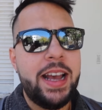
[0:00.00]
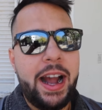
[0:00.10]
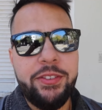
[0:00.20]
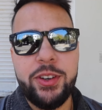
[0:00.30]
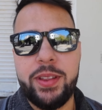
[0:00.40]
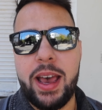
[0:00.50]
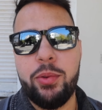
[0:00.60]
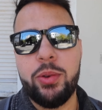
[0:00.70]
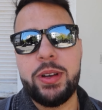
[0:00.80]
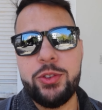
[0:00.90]
After that,
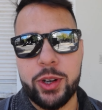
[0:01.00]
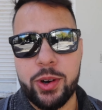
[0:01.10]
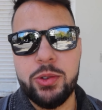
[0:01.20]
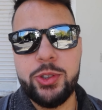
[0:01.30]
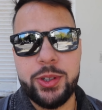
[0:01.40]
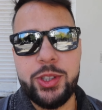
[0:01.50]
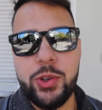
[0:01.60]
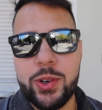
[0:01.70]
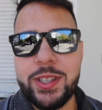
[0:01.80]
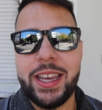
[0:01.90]
we went to a grocery
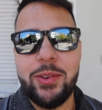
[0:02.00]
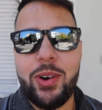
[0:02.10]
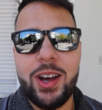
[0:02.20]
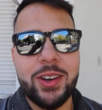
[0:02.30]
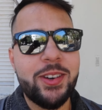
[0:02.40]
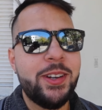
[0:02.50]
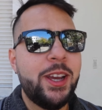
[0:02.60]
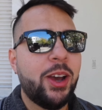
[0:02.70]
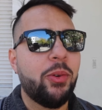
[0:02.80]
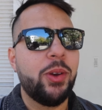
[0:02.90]
store to get water.
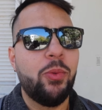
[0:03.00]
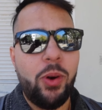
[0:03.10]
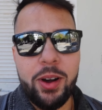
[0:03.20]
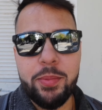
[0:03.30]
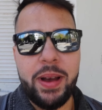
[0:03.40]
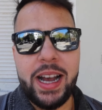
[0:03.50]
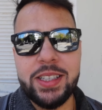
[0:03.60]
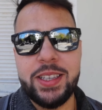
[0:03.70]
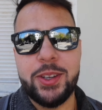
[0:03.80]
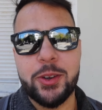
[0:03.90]
We walked back
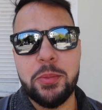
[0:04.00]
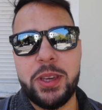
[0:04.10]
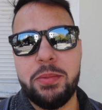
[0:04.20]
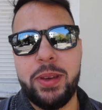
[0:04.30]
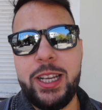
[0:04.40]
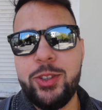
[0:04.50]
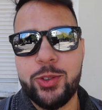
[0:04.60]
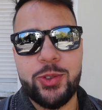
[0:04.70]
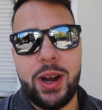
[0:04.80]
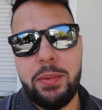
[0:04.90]
to the Airbnb to
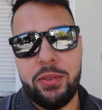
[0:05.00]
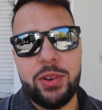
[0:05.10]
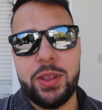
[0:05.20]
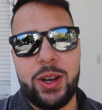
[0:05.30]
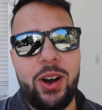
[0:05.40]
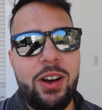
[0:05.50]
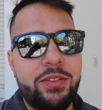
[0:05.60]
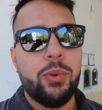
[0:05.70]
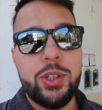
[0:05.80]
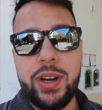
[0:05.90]
drop everything
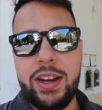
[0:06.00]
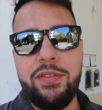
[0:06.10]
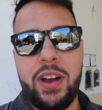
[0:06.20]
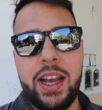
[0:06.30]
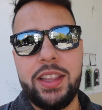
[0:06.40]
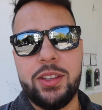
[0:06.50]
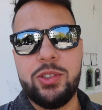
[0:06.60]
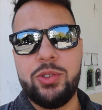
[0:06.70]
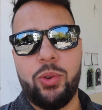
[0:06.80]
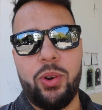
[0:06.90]
off. We're trying to find the
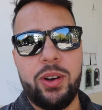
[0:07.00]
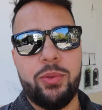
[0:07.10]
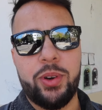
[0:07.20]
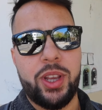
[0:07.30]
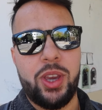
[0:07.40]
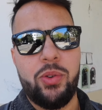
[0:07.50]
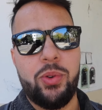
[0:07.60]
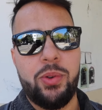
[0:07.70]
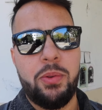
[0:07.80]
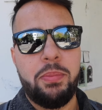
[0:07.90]
store where
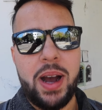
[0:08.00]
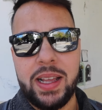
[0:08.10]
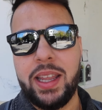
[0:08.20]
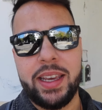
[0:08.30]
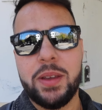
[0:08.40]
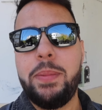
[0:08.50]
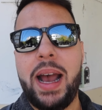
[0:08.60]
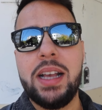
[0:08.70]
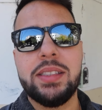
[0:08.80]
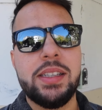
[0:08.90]
you buy like the
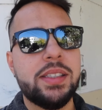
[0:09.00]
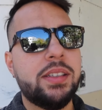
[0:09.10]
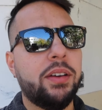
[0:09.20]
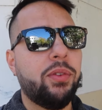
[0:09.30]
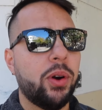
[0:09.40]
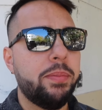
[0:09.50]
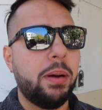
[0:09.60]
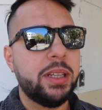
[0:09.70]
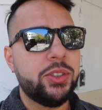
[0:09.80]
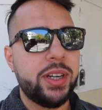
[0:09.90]
passes for
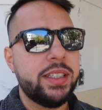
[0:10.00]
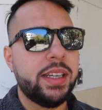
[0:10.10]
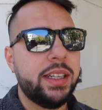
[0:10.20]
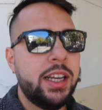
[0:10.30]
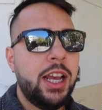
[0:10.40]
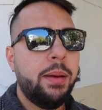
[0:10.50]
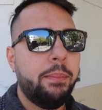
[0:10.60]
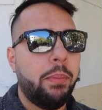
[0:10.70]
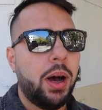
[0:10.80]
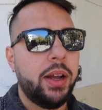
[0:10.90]
public transit.
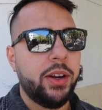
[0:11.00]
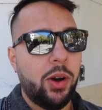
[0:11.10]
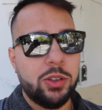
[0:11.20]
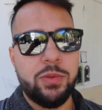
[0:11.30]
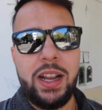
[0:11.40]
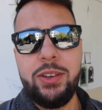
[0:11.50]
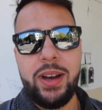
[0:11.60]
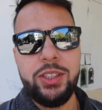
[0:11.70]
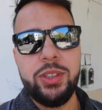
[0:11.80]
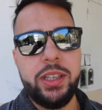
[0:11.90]
But Osvaldo
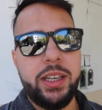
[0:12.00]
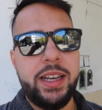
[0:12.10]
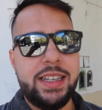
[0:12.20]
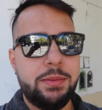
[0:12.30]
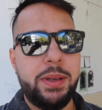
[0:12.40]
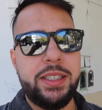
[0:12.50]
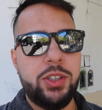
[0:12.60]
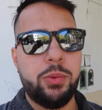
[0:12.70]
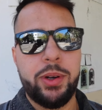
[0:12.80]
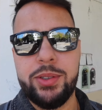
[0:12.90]
actually has been
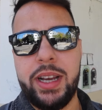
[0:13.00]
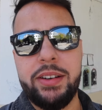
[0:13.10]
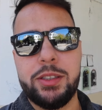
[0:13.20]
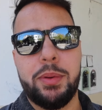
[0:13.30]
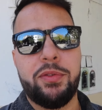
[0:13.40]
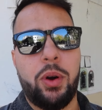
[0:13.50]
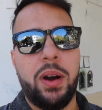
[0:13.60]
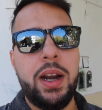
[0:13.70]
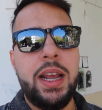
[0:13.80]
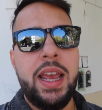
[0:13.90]
to Buenos Aires
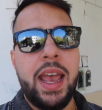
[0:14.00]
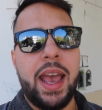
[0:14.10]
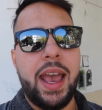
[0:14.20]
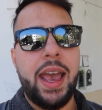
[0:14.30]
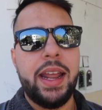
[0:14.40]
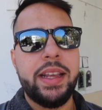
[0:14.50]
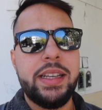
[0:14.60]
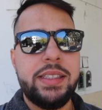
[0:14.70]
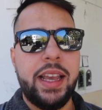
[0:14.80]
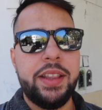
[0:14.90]
before and
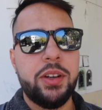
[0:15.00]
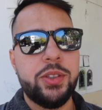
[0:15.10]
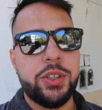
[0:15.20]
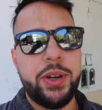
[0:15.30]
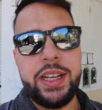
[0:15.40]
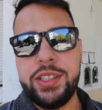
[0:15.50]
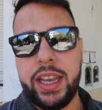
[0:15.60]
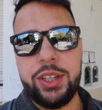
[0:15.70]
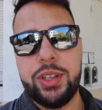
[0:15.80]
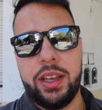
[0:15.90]
he said there's a train
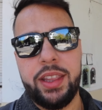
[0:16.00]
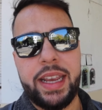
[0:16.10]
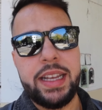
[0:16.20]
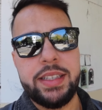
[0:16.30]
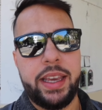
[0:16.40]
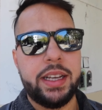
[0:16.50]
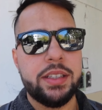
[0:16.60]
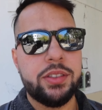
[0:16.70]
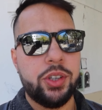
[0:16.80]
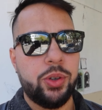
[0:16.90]
station that can take
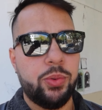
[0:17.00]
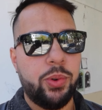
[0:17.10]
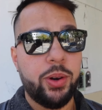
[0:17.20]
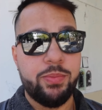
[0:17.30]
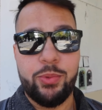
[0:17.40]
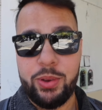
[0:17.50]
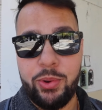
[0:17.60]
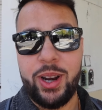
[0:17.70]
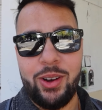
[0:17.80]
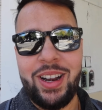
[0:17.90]
us to where we
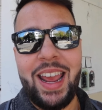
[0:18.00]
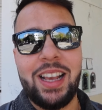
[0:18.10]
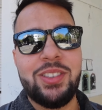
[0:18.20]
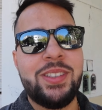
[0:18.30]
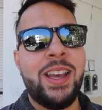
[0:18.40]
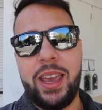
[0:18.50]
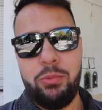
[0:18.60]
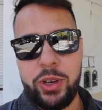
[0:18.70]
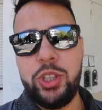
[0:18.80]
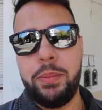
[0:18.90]
want to go next
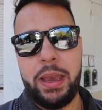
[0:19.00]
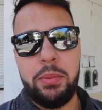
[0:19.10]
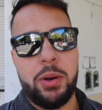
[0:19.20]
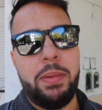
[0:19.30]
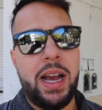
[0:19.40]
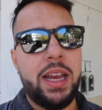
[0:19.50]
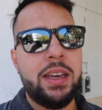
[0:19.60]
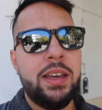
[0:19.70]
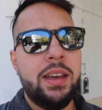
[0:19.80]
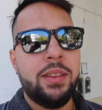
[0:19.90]
and we should be able to buy
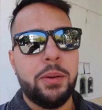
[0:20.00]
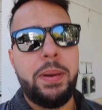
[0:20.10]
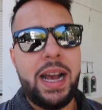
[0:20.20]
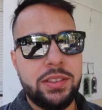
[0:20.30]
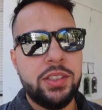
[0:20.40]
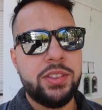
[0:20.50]
the passes